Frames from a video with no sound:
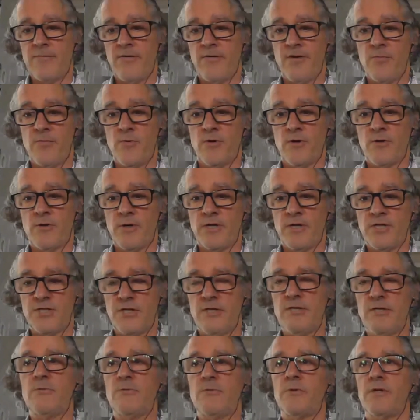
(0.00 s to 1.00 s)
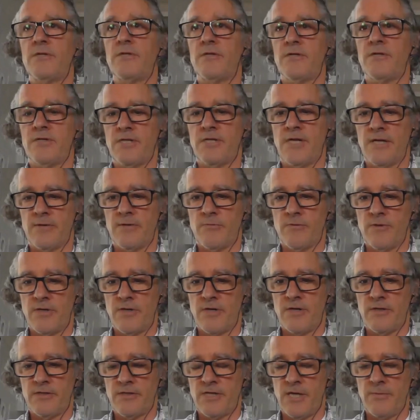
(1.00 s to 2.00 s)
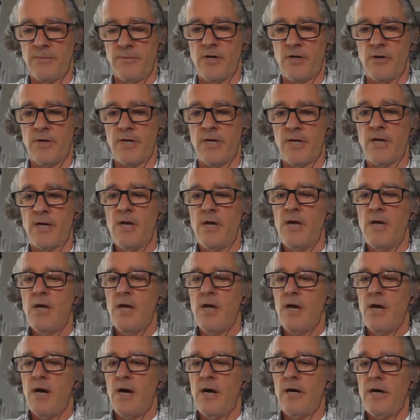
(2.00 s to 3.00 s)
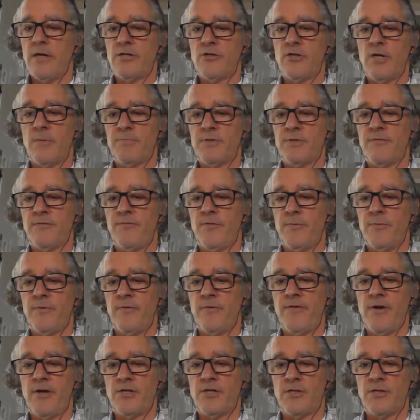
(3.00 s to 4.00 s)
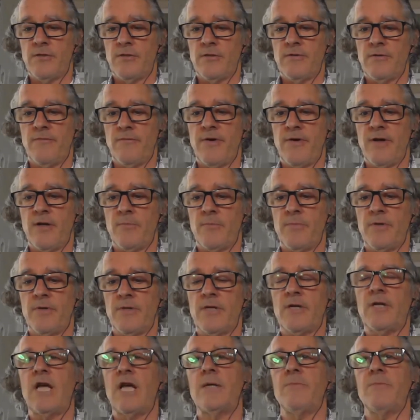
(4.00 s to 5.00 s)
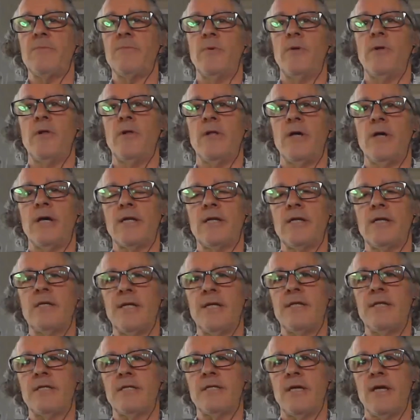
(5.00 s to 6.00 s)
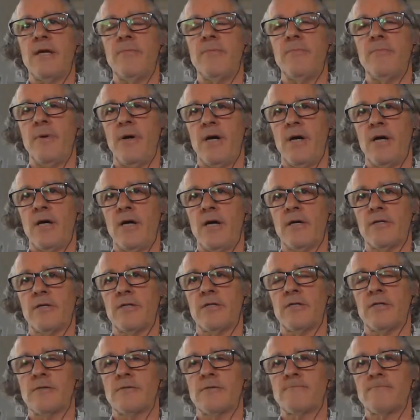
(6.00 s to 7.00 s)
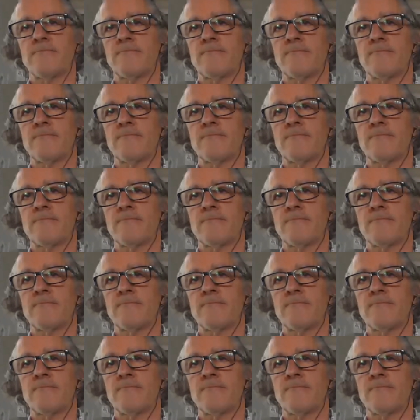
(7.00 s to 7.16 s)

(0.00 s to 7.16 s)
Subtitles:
We have a few more questions. We can just I'll keep going. Are trips for professional development claimable at least in part?